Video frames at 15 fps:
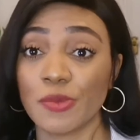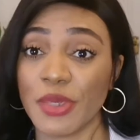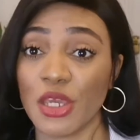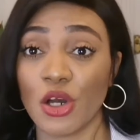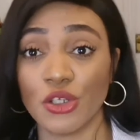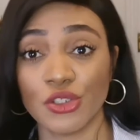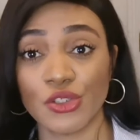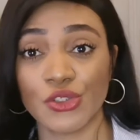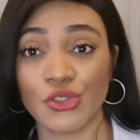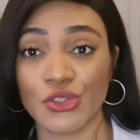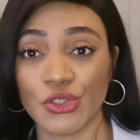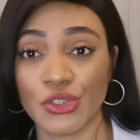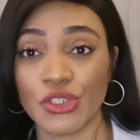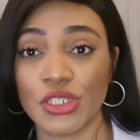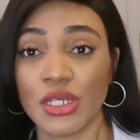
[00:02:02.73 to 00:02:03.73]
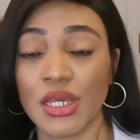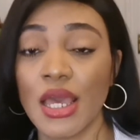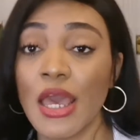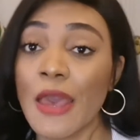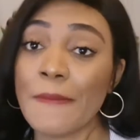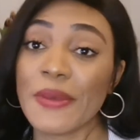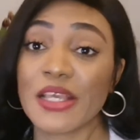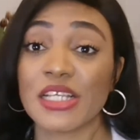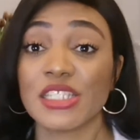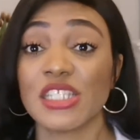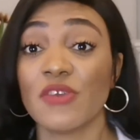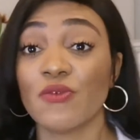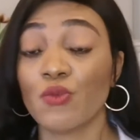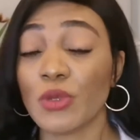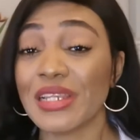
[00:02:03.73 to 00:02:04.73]
be understood. Because
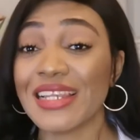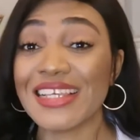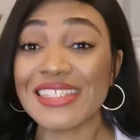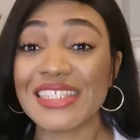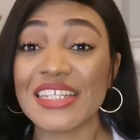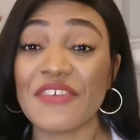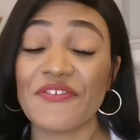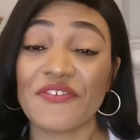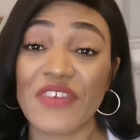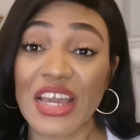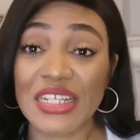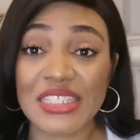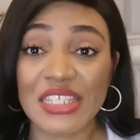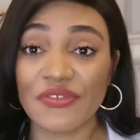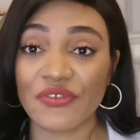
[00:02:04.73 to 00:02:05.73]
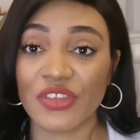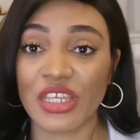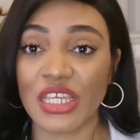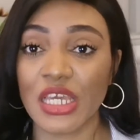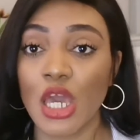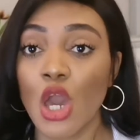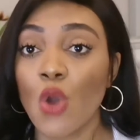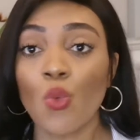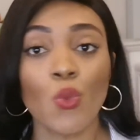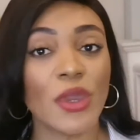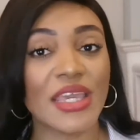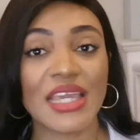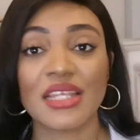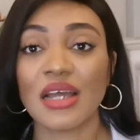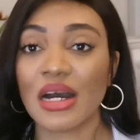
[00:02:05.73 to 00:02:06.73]
if we listen effectively,
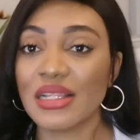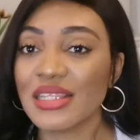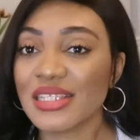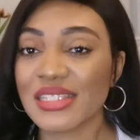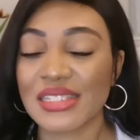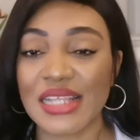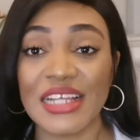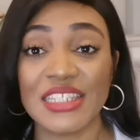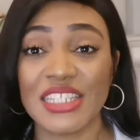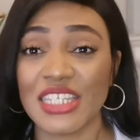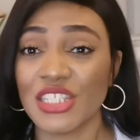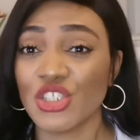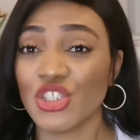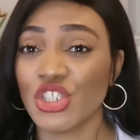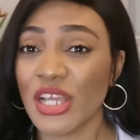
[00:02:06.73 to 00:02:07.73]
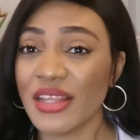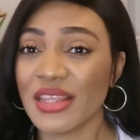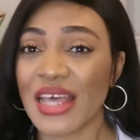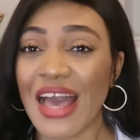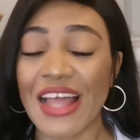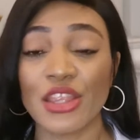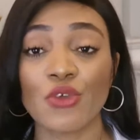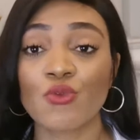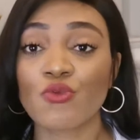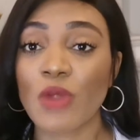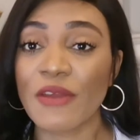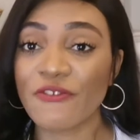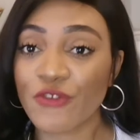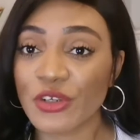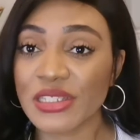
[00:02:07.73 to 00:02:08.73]
we can understand the agenda and the
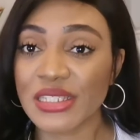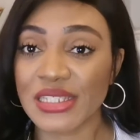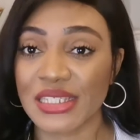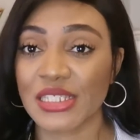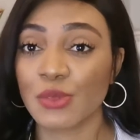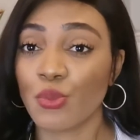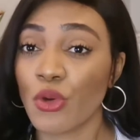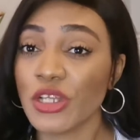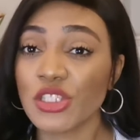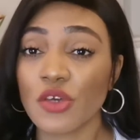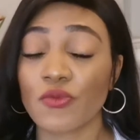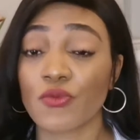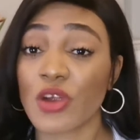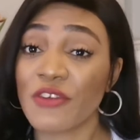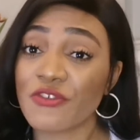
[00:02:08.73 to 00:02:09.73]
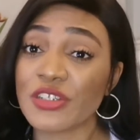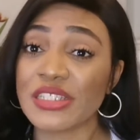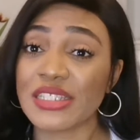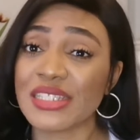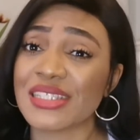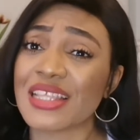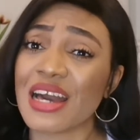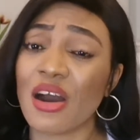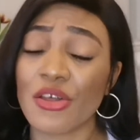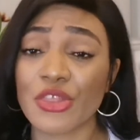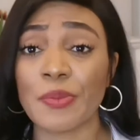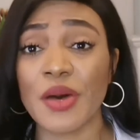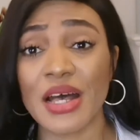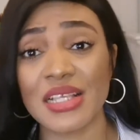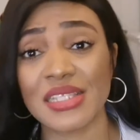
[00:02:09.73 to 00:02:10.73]
point of references that
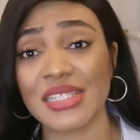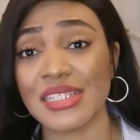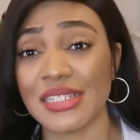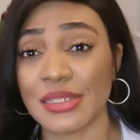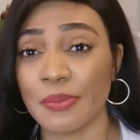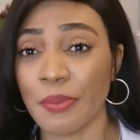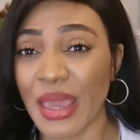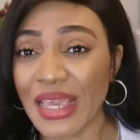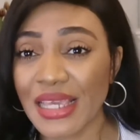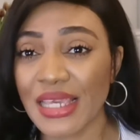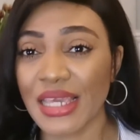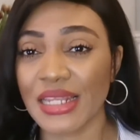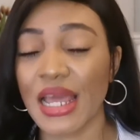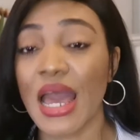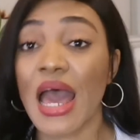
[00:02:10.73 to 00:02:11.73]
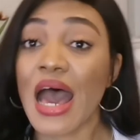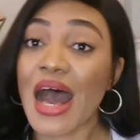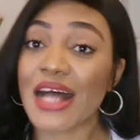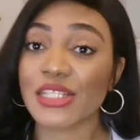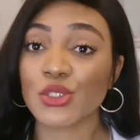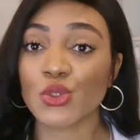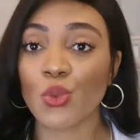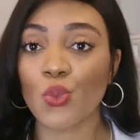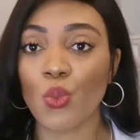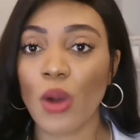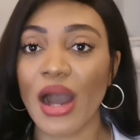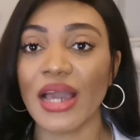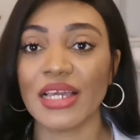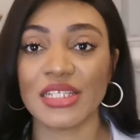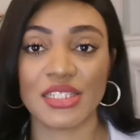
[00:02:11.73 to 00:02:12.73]
other person is making as to
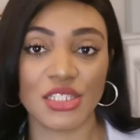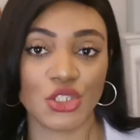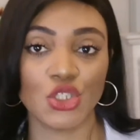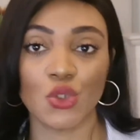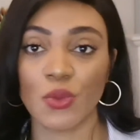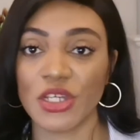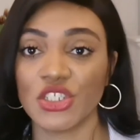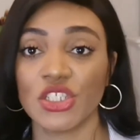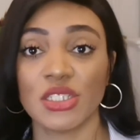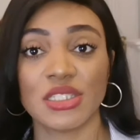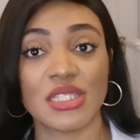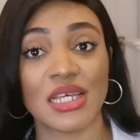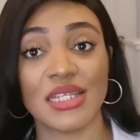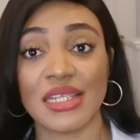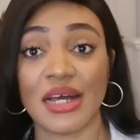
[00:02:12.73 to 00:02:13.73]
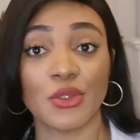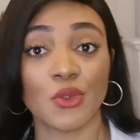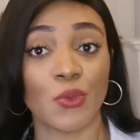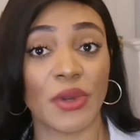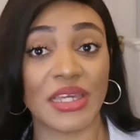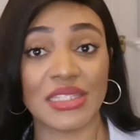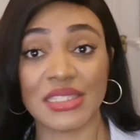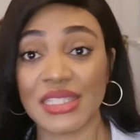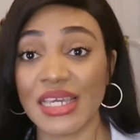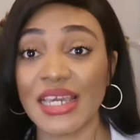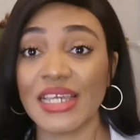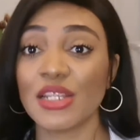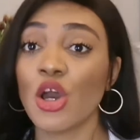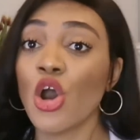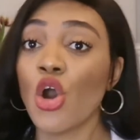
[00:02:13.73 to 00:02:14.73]
why a situation turned out the way it
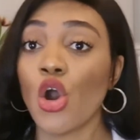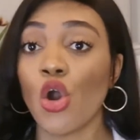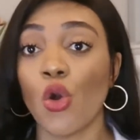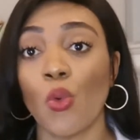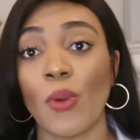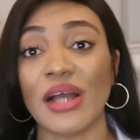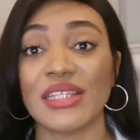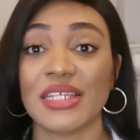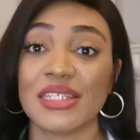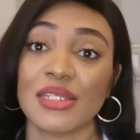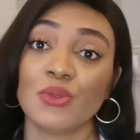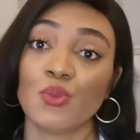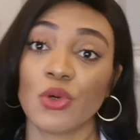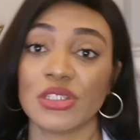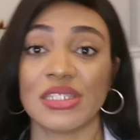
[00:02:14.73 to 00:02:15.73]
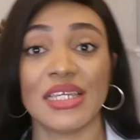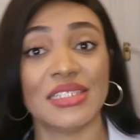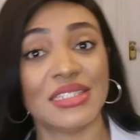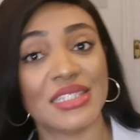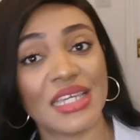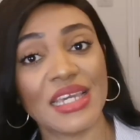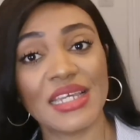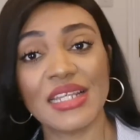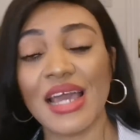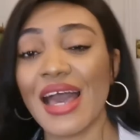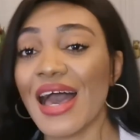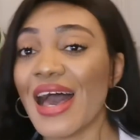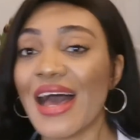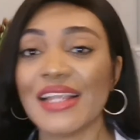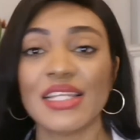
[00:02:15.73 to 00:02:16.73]
did, or why they did what they did.
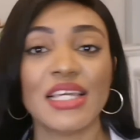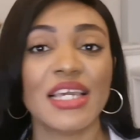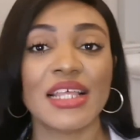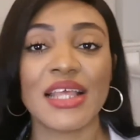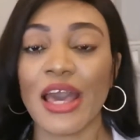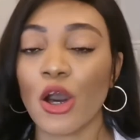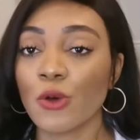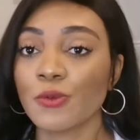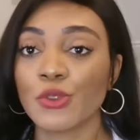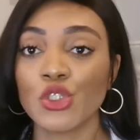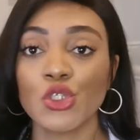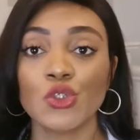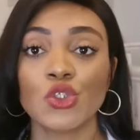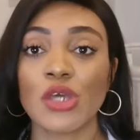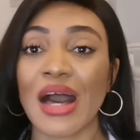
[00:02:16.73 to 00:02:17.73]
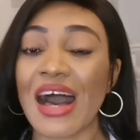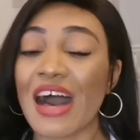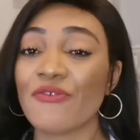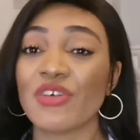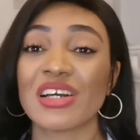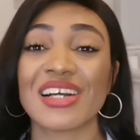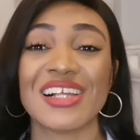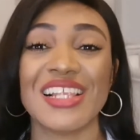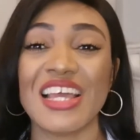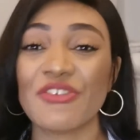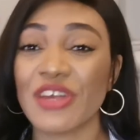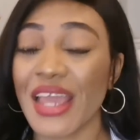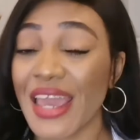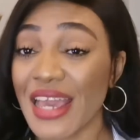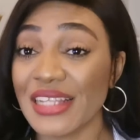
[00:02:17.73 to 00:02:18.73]
And it helps you to have a
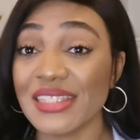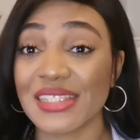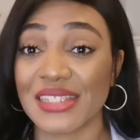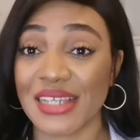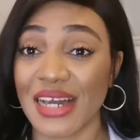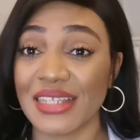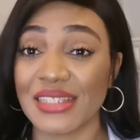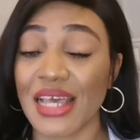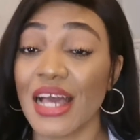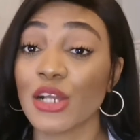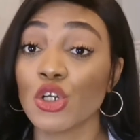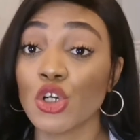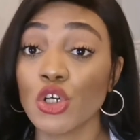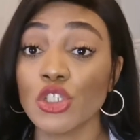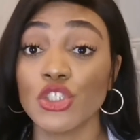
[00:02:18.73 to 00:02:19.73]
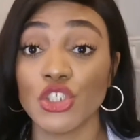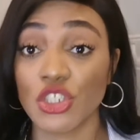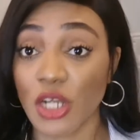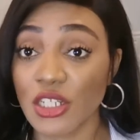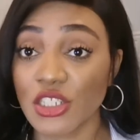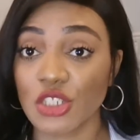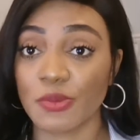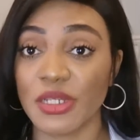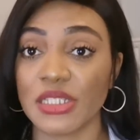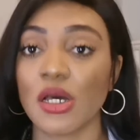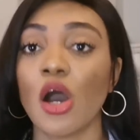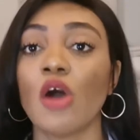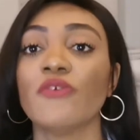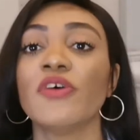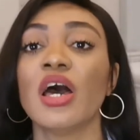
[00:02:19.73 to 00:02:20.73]
clearer insight and good judgment
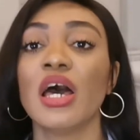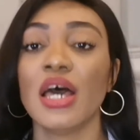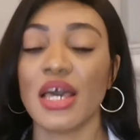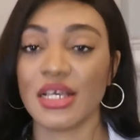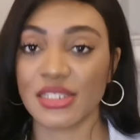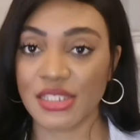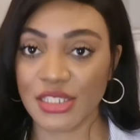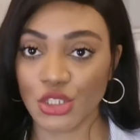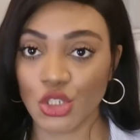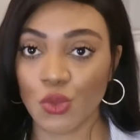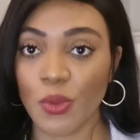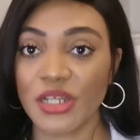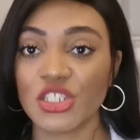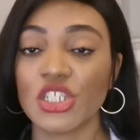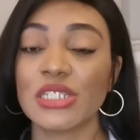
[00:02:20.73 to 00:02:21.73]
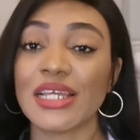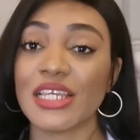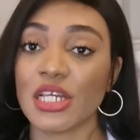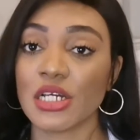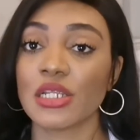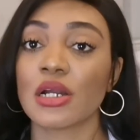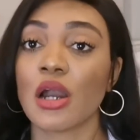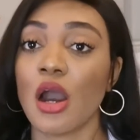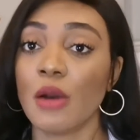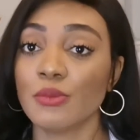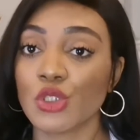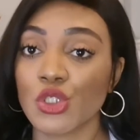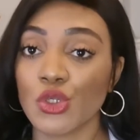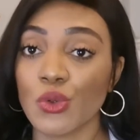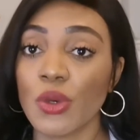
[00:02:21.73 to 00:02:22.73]
of a situation that you're going to come
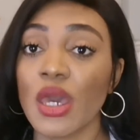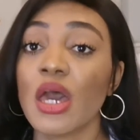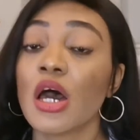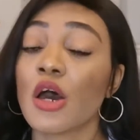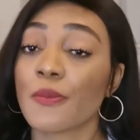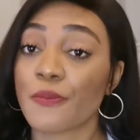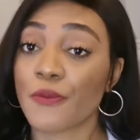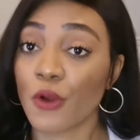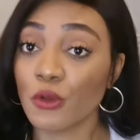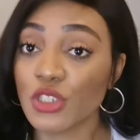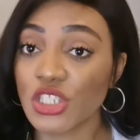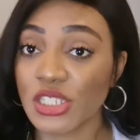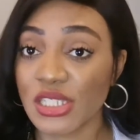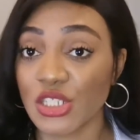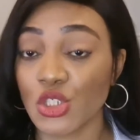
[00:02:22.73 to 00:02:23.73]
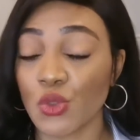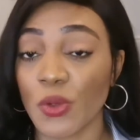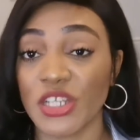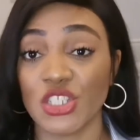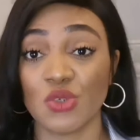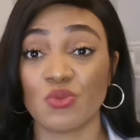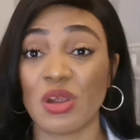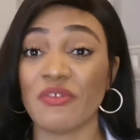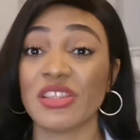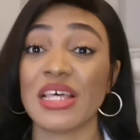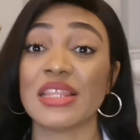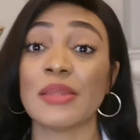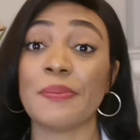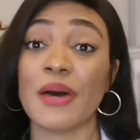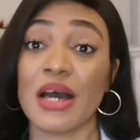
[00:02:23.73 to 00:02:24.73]
to, approach the situation rather
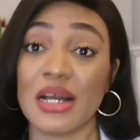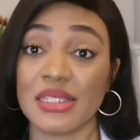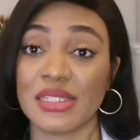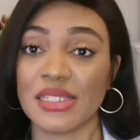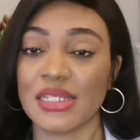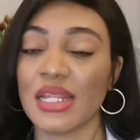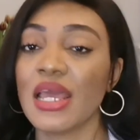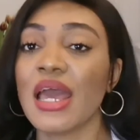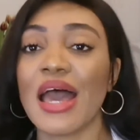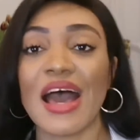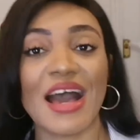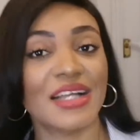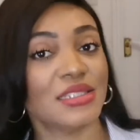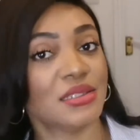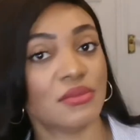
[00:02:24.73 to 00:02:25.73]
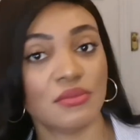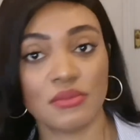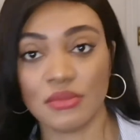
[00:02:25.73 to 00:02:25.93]
than the person, and